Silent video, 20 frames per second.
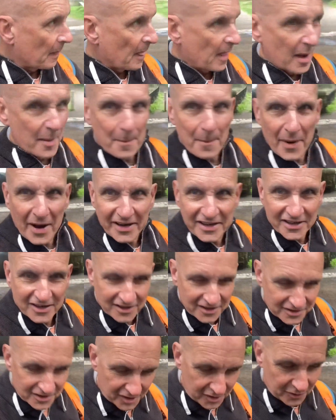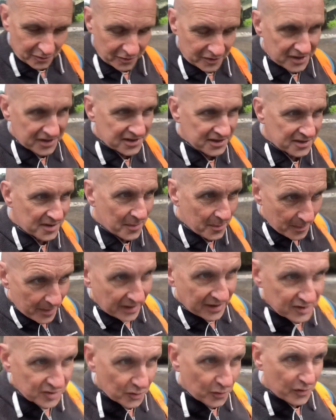minor tunnel. This is the
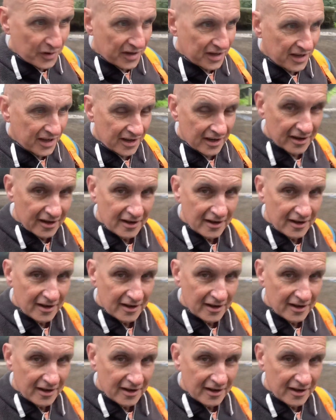major one here,